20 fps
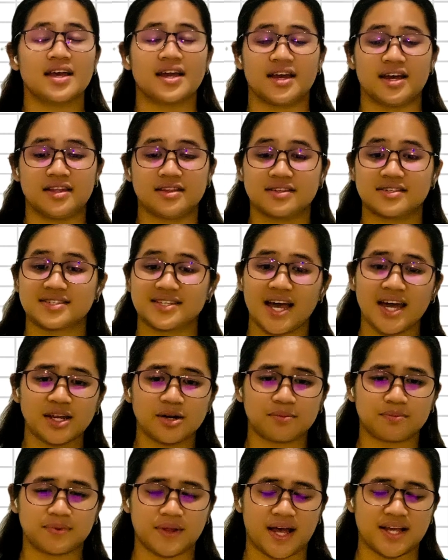In the
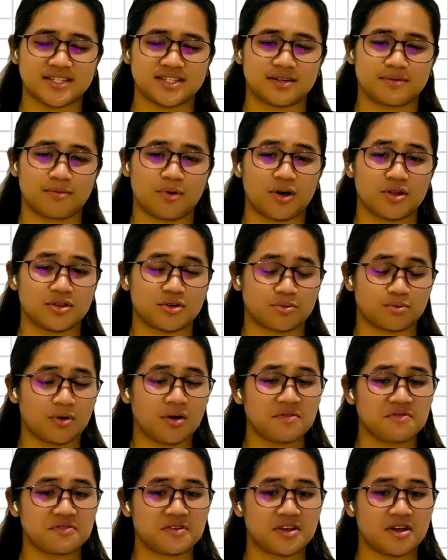cytoplasm on the
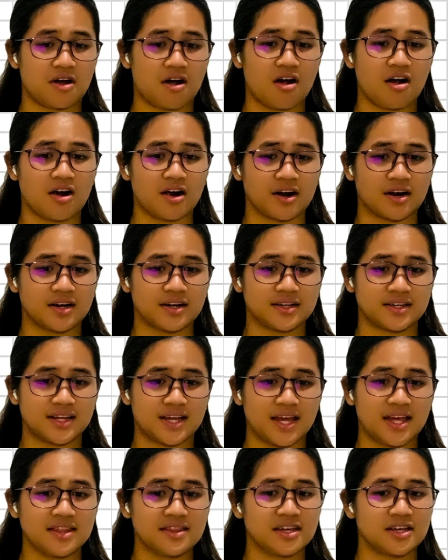rough ER
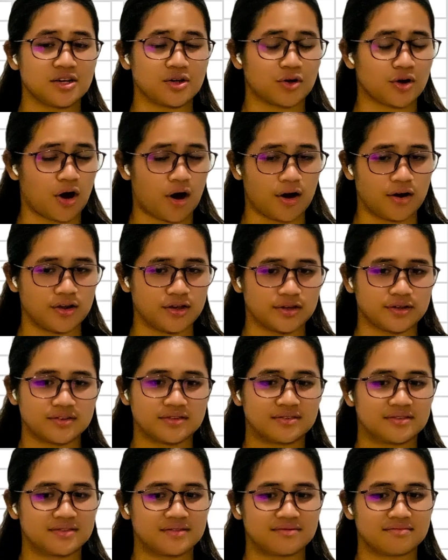in the eukaryote.
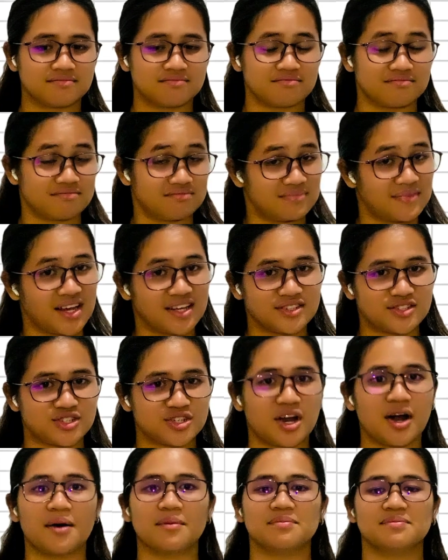Nice
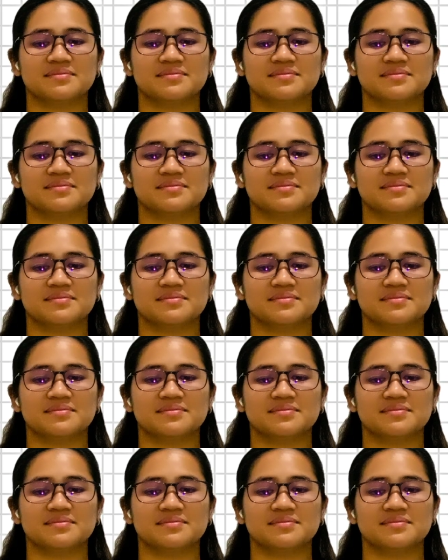job.